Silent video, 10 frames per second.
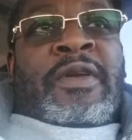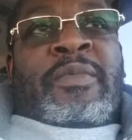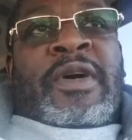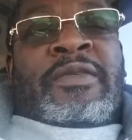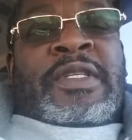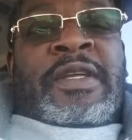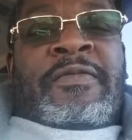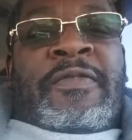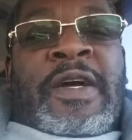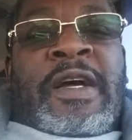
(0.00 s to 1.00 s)
about
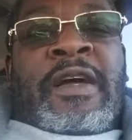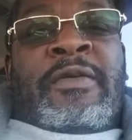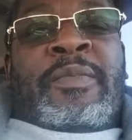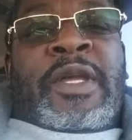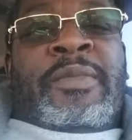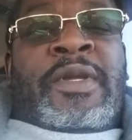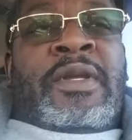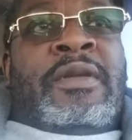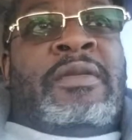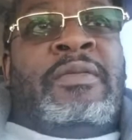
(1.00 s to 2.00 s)
10.5,
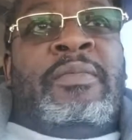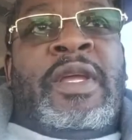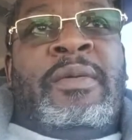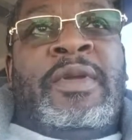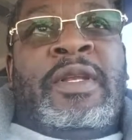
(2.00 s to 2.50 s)
maybe